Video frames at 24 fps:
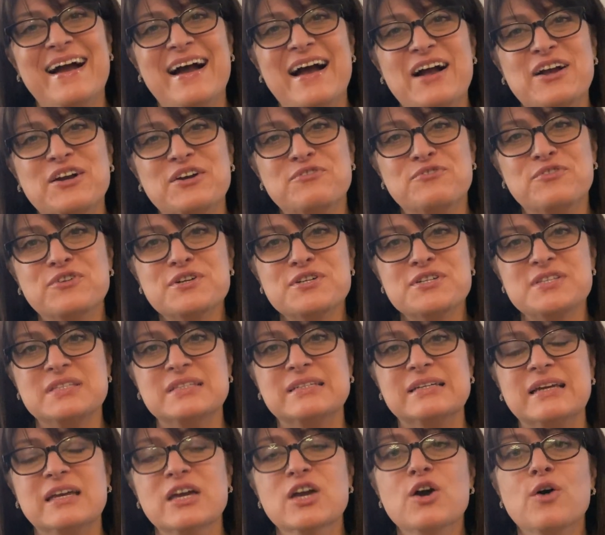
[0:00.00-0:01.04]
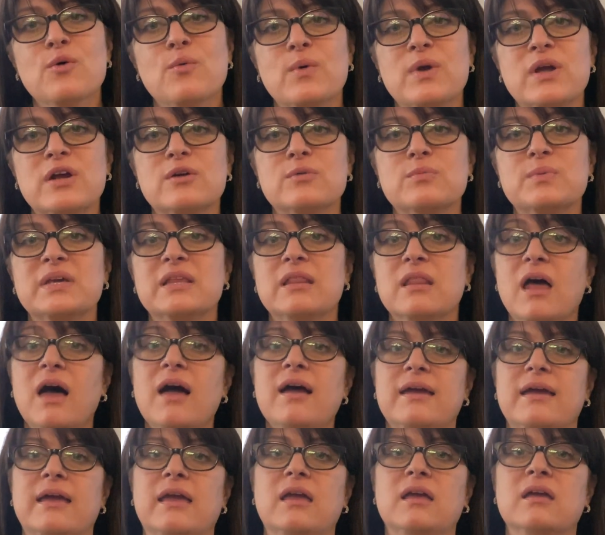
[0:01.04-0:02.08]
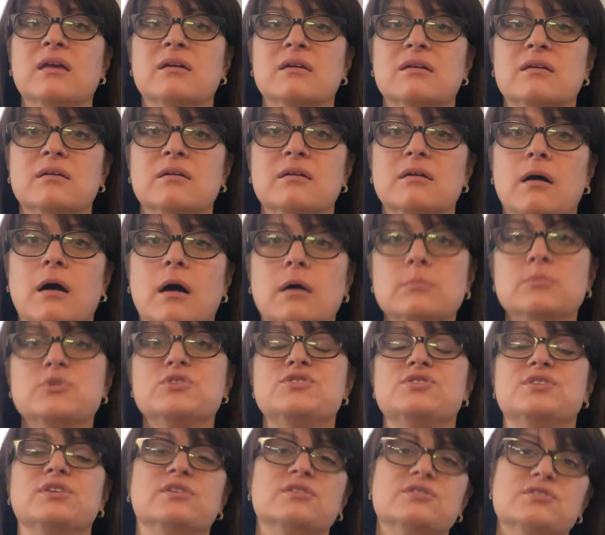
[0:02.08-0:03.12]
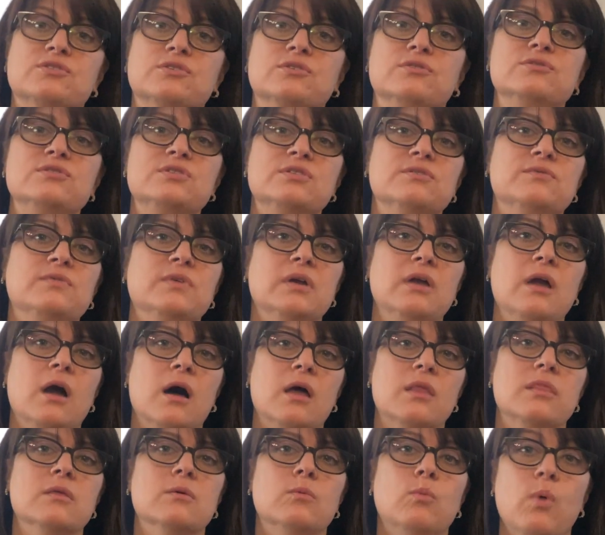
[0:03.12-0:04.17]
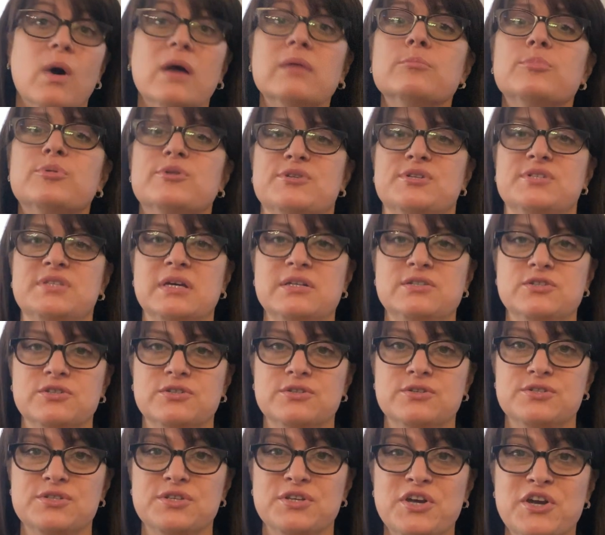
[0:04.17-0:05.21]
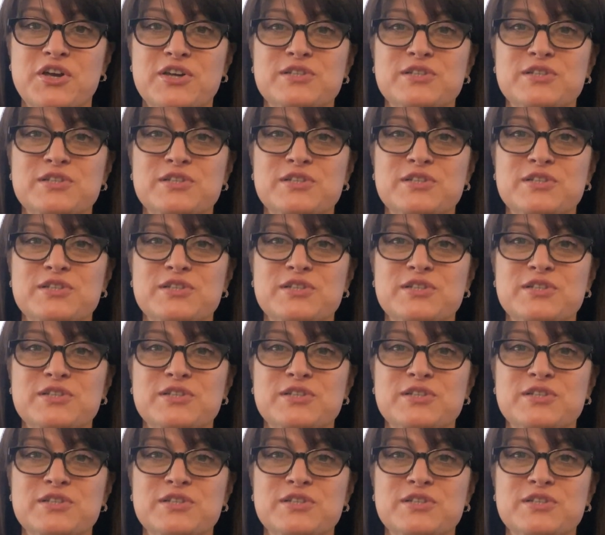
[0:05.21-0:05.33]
Conversely, we are relying almost exclusively on the 1%ers.